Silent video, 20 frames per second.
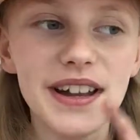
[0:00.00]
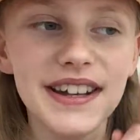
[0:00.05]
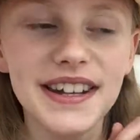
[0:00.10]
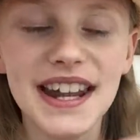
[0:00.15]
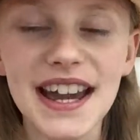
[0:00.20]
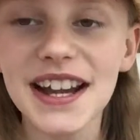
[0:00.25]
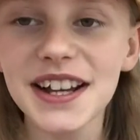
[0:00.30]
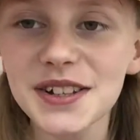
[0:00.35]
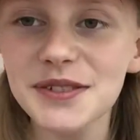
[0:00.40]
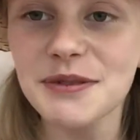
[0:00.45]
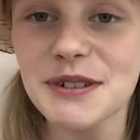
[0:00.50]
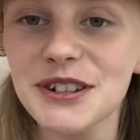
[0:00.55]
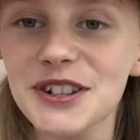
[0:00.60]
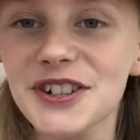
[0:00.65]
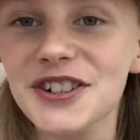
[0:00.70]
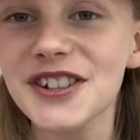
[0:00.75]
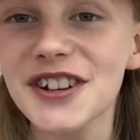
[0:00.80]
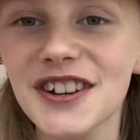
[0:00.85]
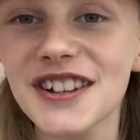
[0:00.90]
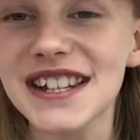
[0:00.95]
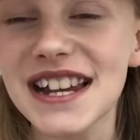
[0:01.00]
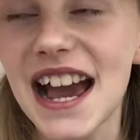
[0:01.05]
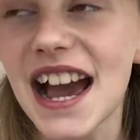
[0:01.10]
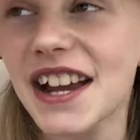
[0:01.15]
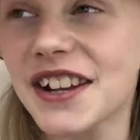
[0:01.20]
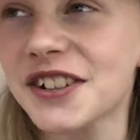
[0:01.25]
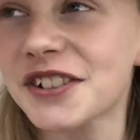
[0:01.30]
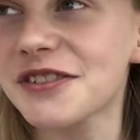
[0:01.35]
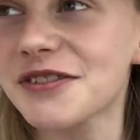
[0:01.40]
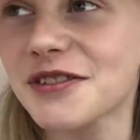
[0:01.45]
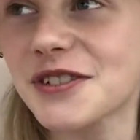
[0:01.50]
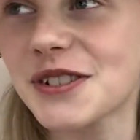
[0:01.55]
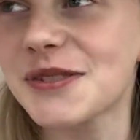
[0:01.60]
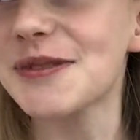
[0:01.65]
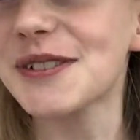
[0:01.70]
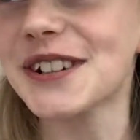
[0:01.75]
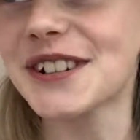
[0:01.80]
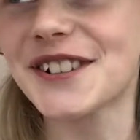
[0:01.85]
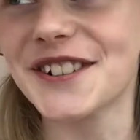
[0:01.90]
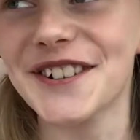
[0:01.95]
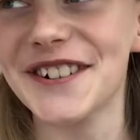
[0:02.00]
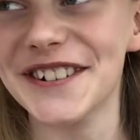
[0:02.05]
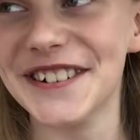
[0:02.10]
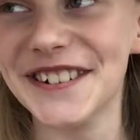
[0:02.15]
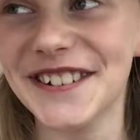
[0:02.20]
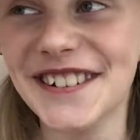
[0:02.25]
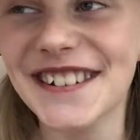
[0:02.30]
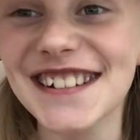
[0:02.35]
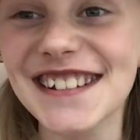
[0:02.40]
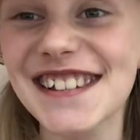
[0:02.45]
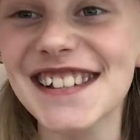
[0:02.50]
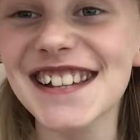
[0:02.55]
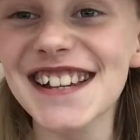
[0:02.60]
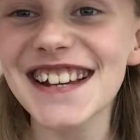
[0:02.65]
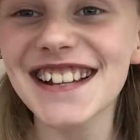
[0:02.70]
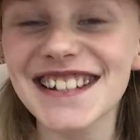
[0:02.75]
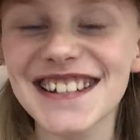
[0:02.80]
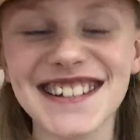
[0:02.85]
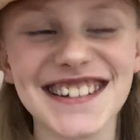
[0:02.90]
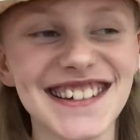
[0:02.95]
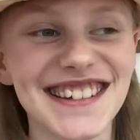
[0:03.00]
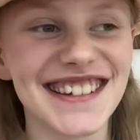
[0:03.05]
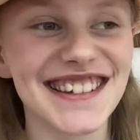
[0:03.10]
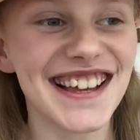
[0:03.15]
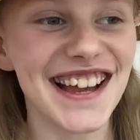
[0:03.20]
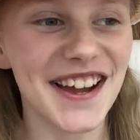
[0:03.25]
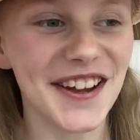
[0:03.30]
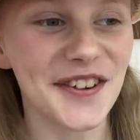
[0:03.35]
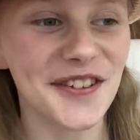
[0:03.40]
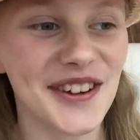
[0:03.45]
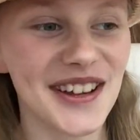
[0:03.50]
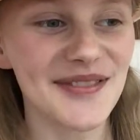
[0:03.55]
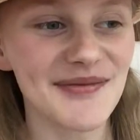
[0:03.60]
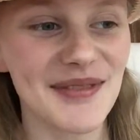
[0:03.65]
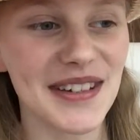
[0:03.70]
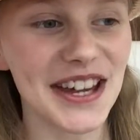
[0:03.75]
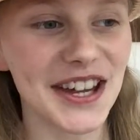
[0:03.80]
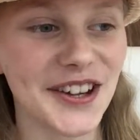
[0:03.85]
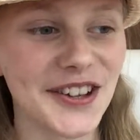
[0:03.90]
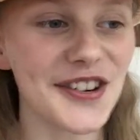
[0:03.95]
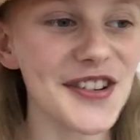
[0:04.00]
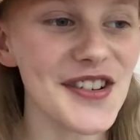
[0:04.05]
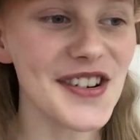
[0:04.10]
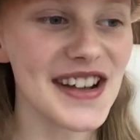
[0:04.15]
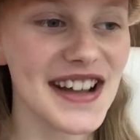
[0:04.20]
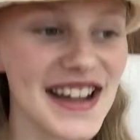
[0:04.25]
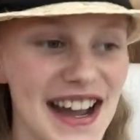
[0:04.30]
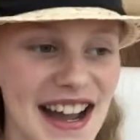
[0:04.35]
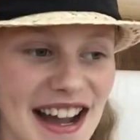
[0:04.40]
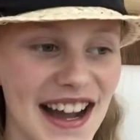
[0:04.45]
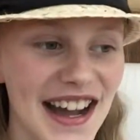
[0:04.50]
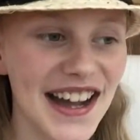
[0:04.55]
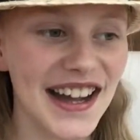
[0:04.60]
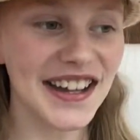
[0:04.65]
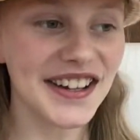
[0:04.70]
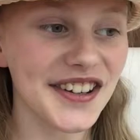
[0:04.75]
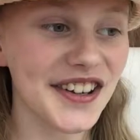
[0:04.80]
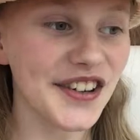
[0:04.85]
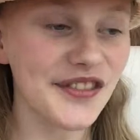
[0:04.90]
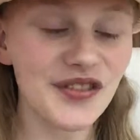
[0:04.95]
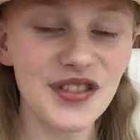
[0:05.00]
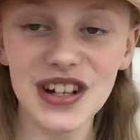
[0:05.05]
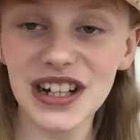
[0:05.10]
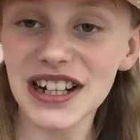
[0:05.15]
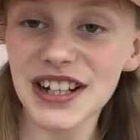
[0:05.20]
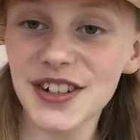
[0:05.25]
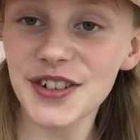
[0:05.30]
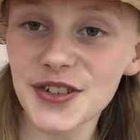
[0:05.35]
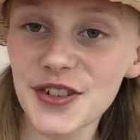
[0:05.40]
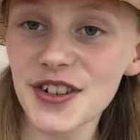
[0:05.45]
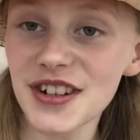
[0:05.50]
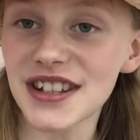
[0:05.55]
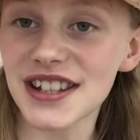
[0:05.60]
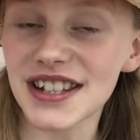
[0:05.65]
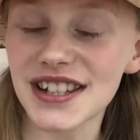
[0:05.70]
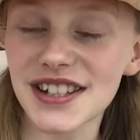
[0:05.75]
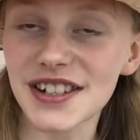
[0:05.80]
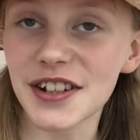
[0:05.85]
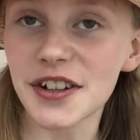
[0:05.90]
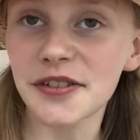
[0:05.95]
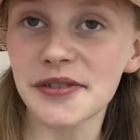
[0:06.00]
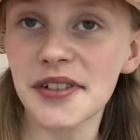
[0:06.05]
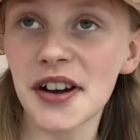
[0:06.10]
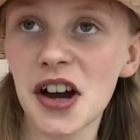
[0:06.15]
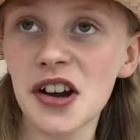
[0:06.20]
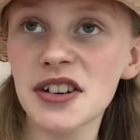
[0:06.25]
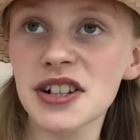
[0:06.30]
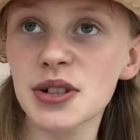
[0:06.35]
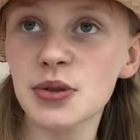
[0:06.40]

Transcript: next we're just going to head off to McDonald's to just get a quick meal, and I'm really enjoying this so far.